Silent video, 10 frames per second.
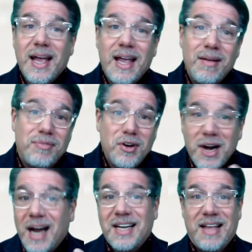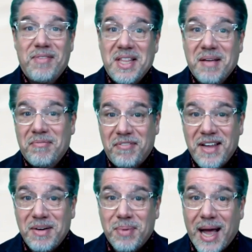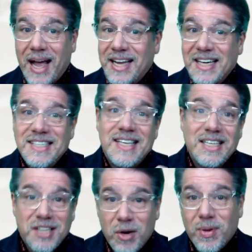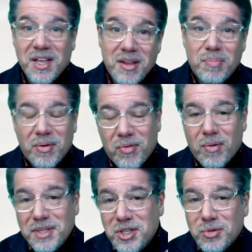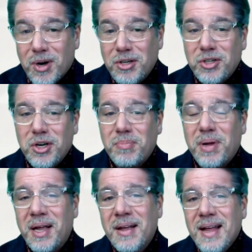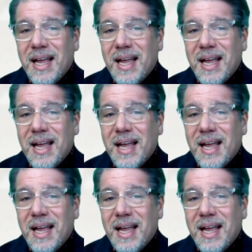if you're not giving them feedback and assessing whether their performance is where it should be,